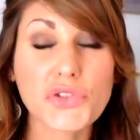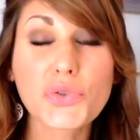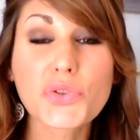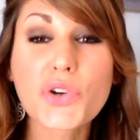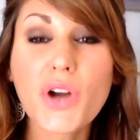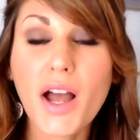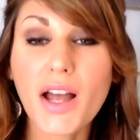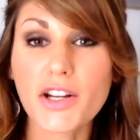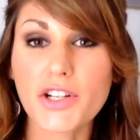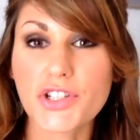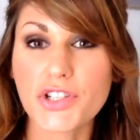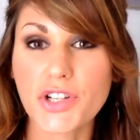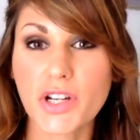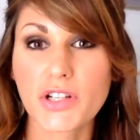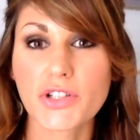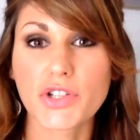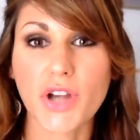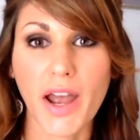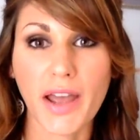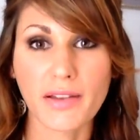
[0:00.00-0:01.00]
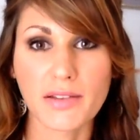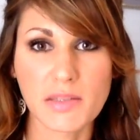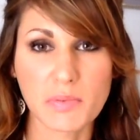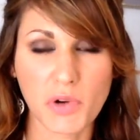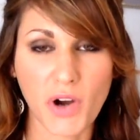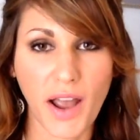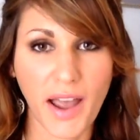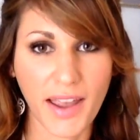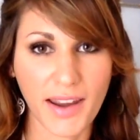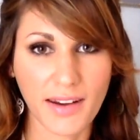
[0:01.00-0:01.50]
crush a child's
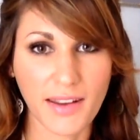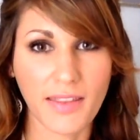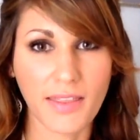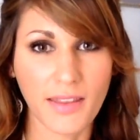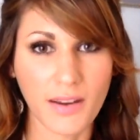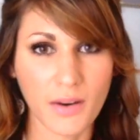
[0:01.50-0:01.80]
pride in